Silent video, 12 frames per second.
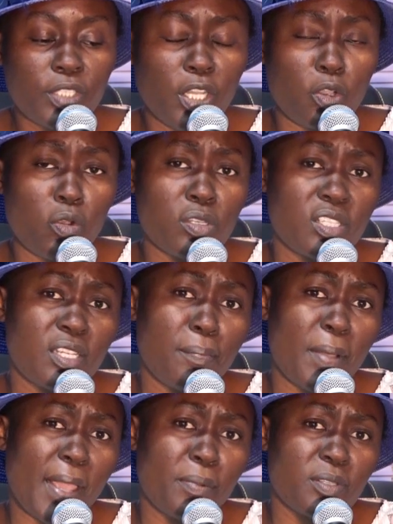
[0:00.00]
Because the
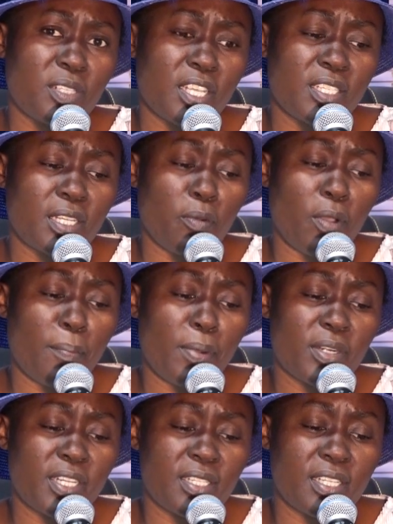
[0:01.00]
Bible says our
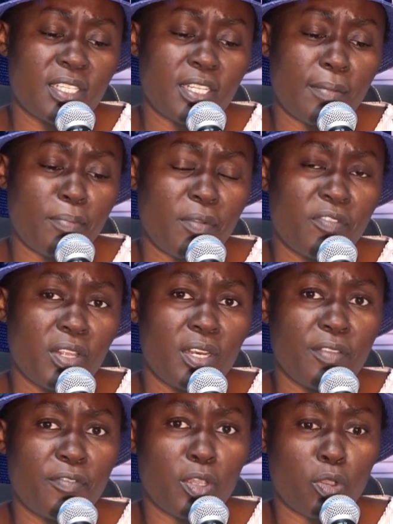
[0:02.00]
body is the temple of the
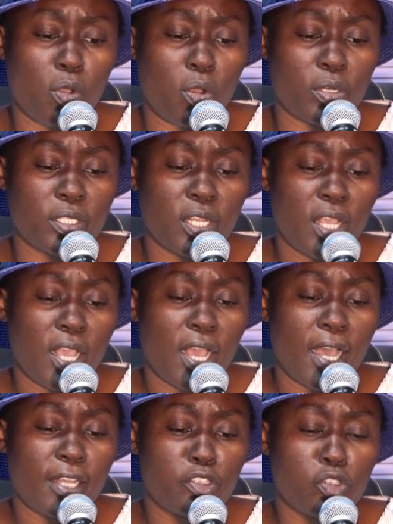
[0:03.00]
living God.
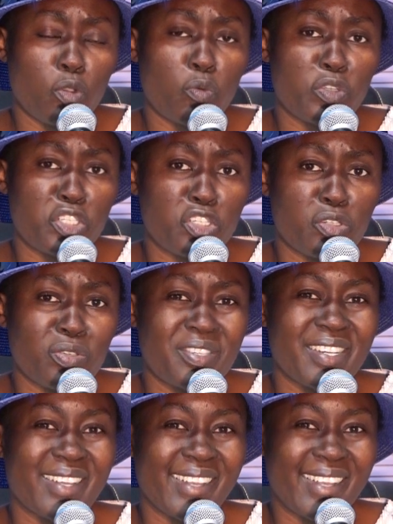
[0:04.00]
And so we
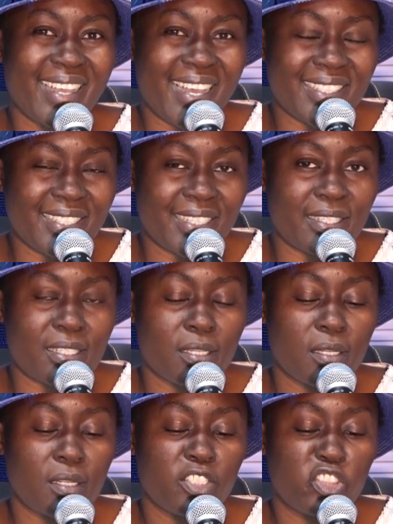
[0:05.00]
should guard
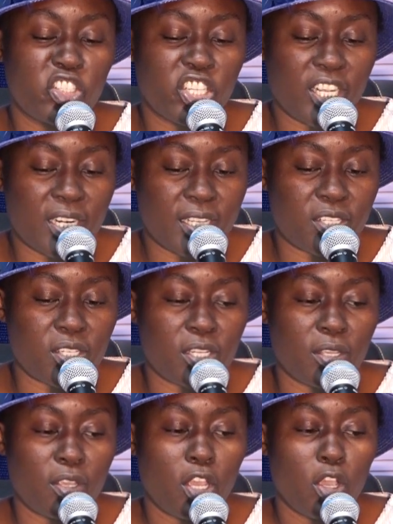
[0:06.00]
it
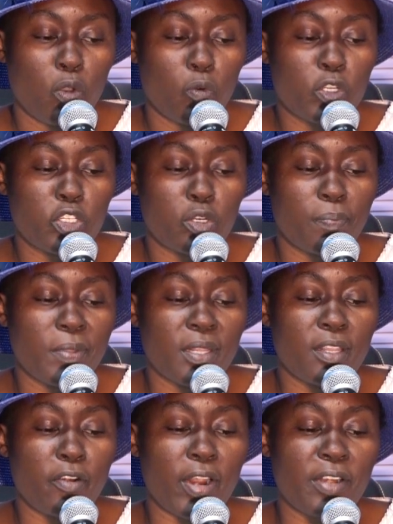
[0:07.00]
jealously. We should be
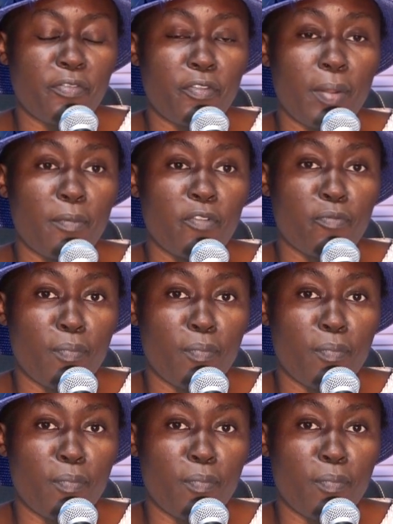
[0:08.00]
in the right frame of